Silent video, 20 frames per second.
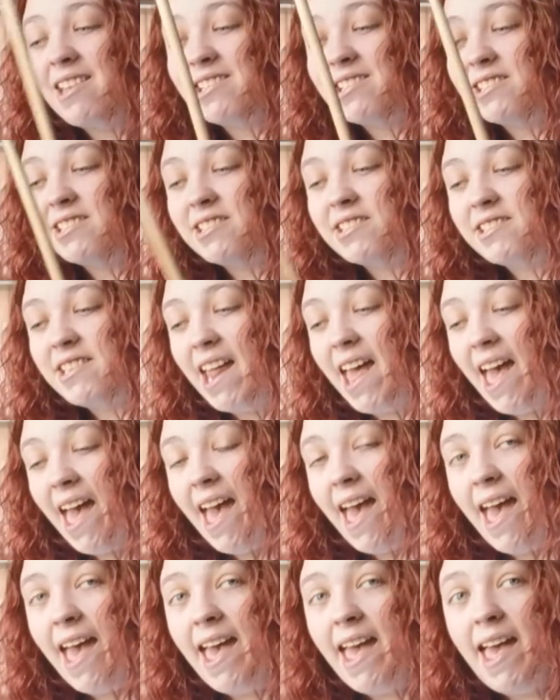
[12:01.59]

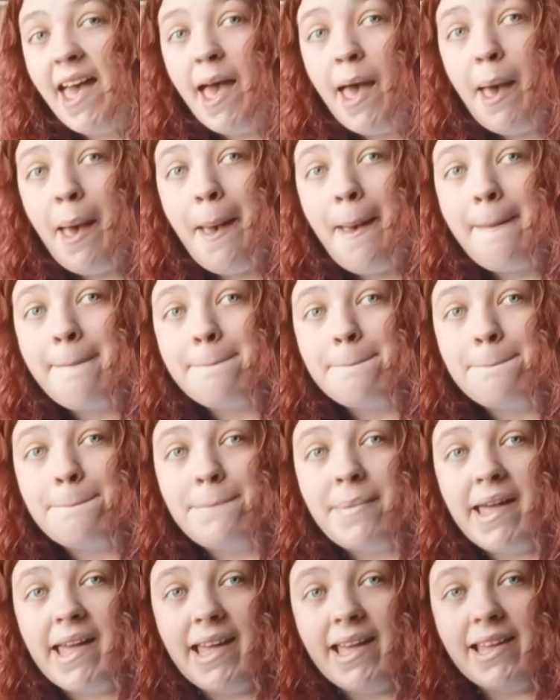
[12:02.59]
snare,
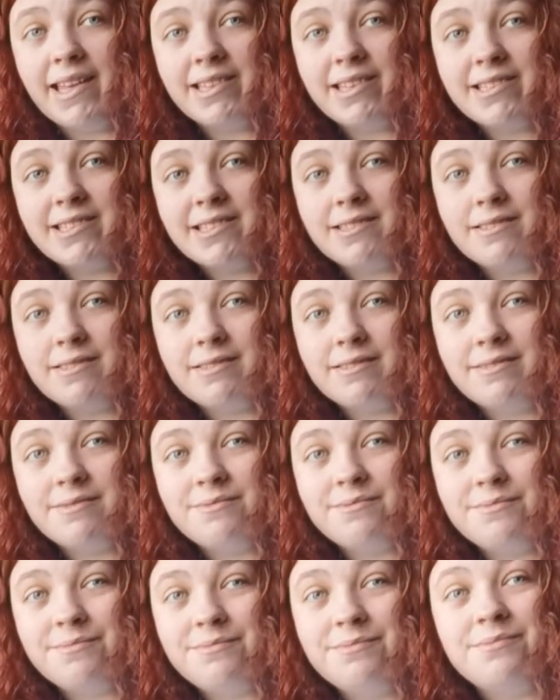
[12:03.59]
bass.
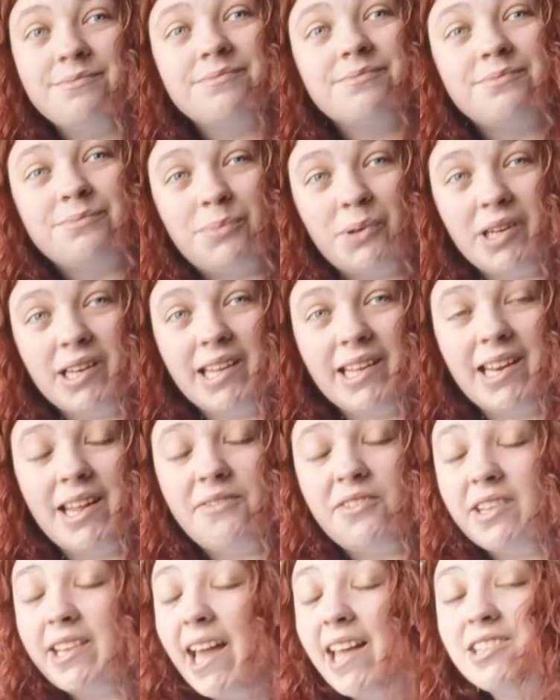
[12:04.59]
Brilliant.
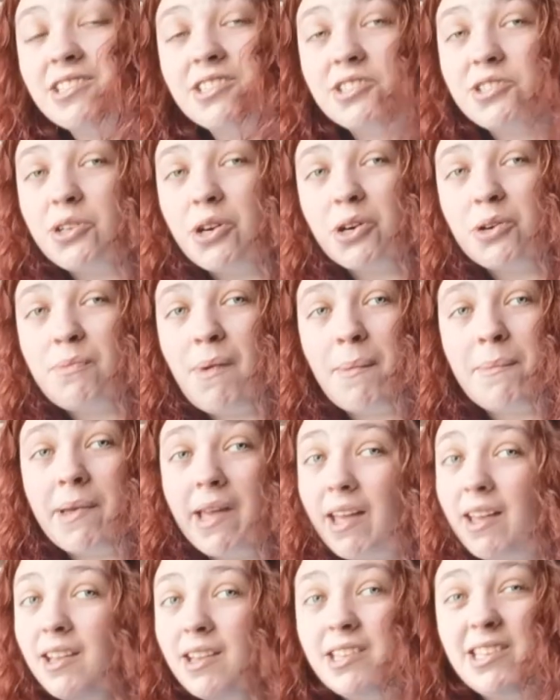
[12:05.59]
If you're getting stuck,
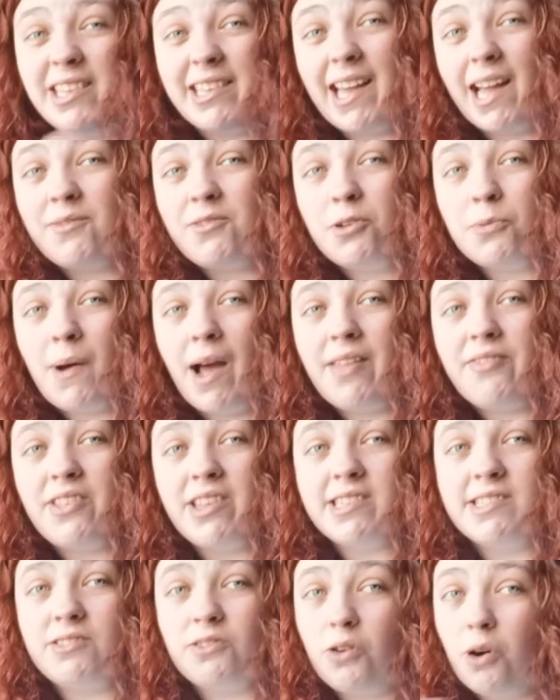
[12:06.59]
remember, you can rewind
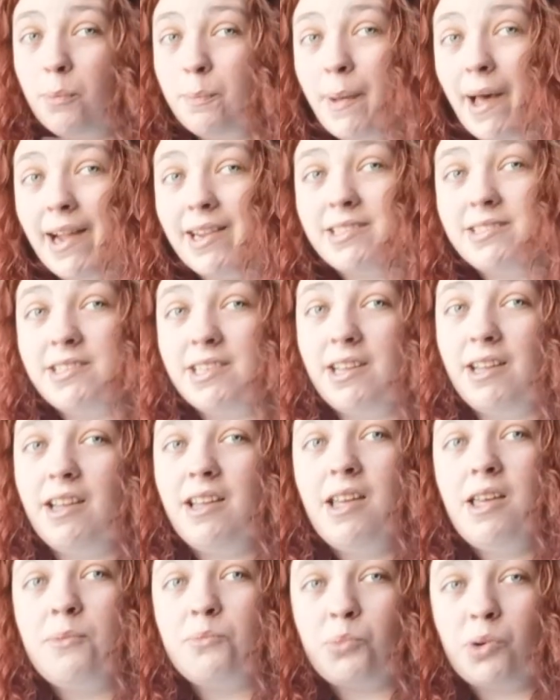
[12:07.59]
this and go back to
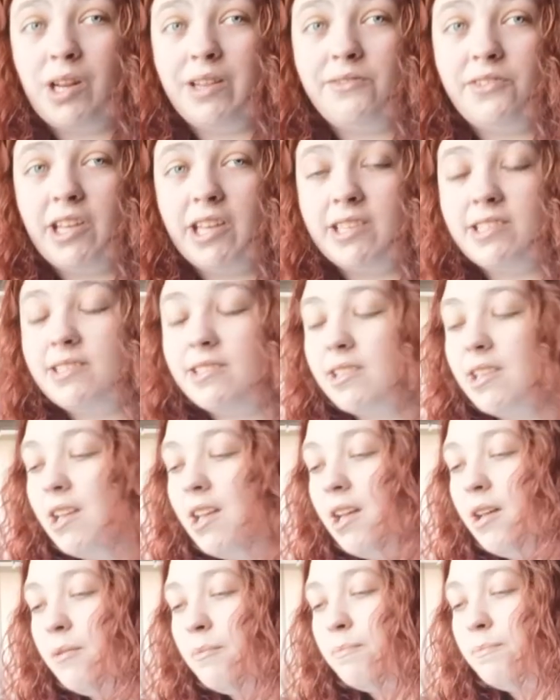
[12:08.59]
previous,
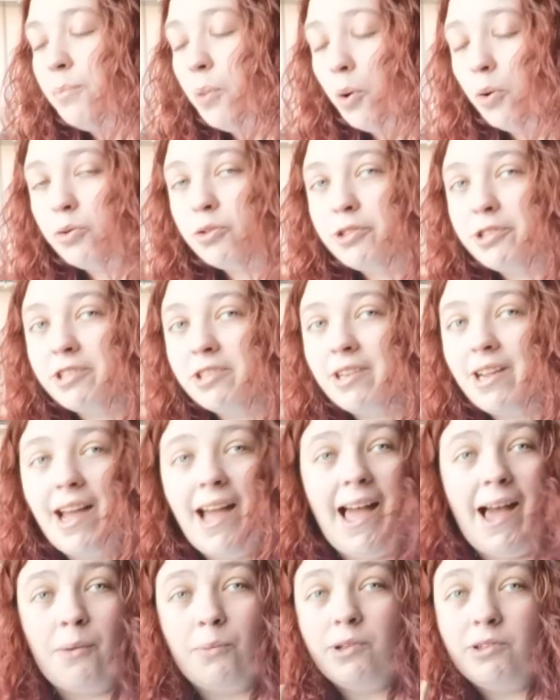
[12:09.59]
but
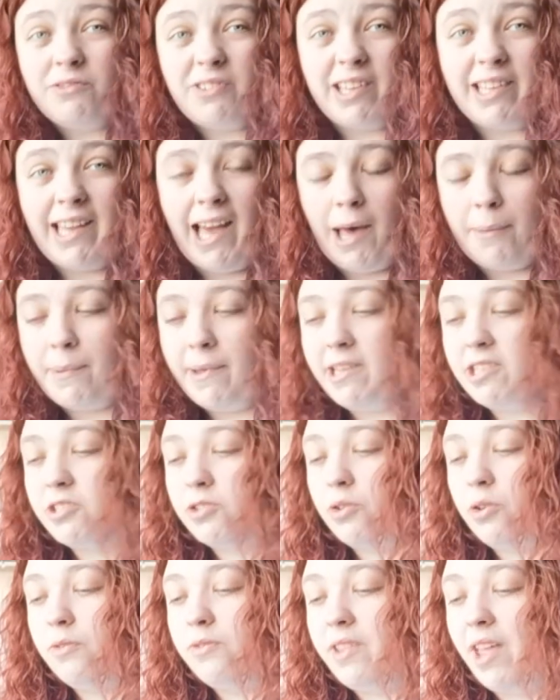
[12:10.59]
I will recap it.
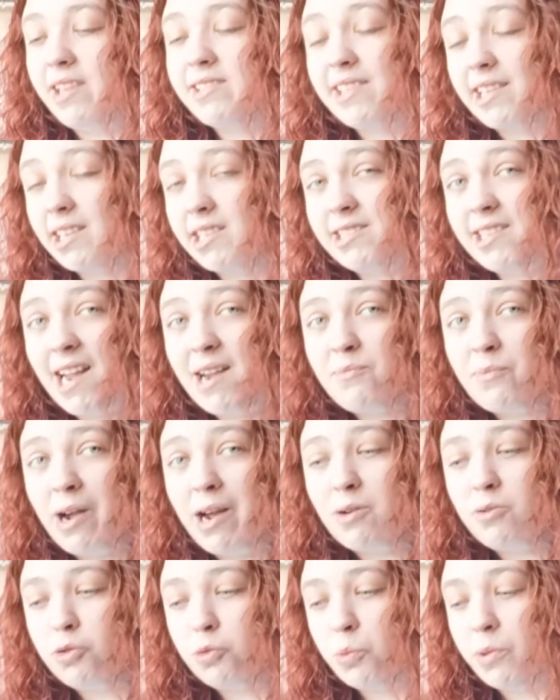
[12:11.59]
So for that second time
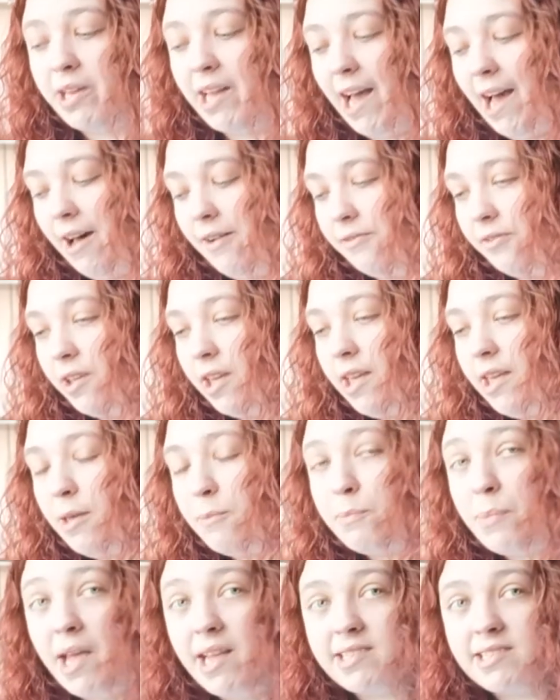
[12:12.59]
round, we have
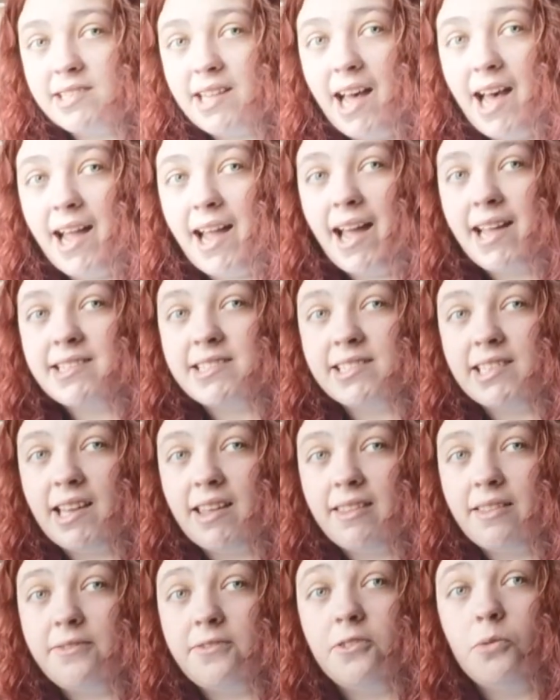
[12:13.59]
bass and the hi-hat
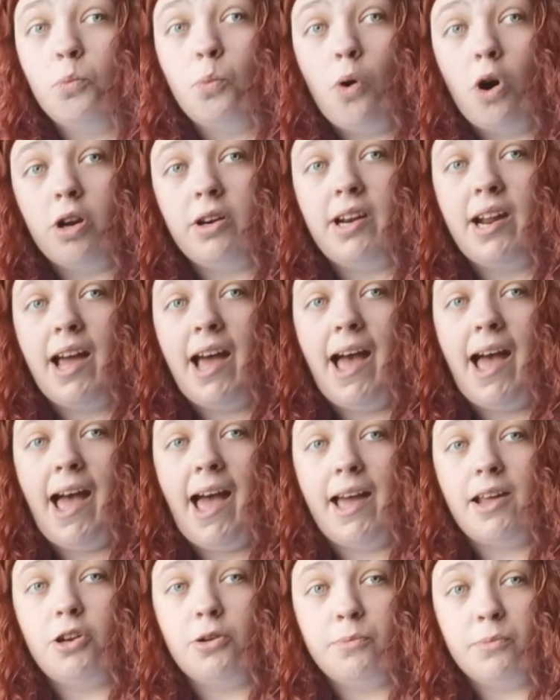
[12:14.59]
together for
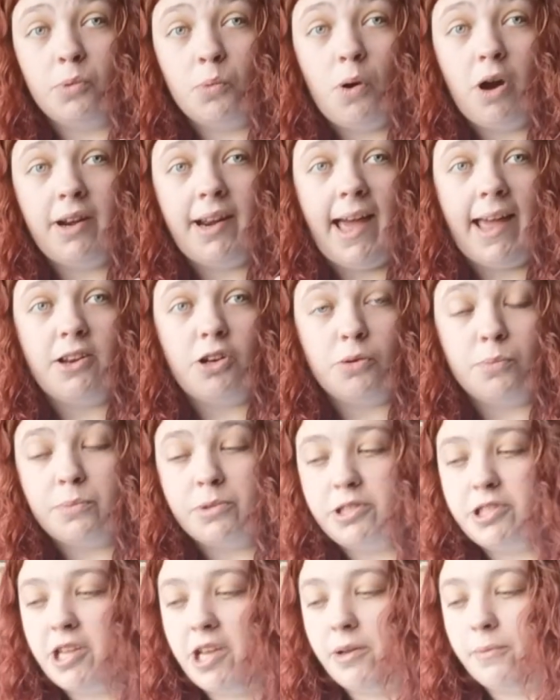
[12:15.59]
number 1 and
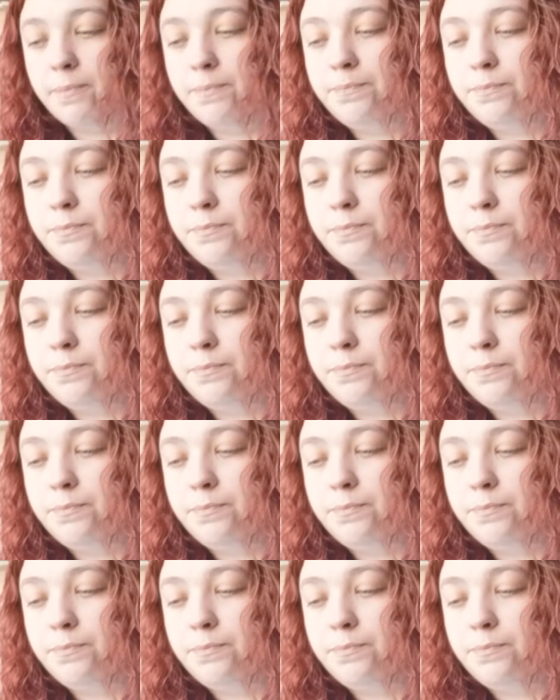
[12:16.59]
number 2.